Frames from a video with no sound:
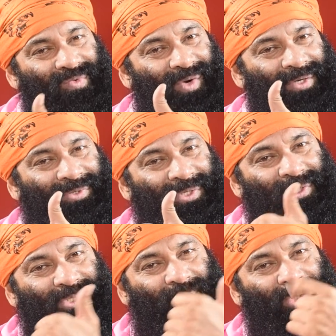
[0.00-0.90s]
one to
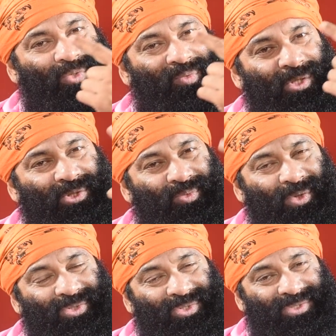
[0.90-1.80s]
use, one to wash,
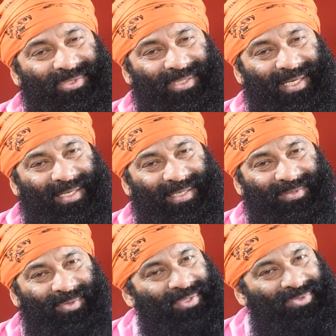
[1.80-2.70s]
one to dry,
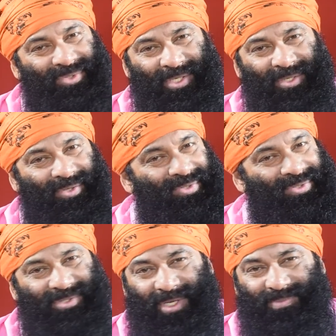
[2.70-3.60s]
only three
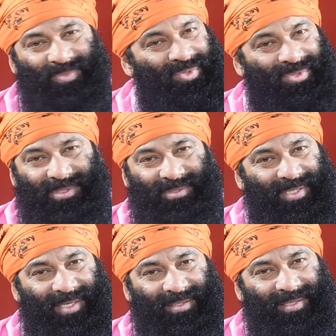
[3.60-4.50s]
kilos, not more than
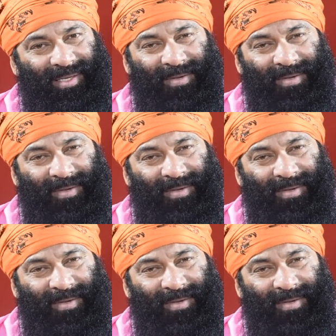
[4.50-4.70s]
that.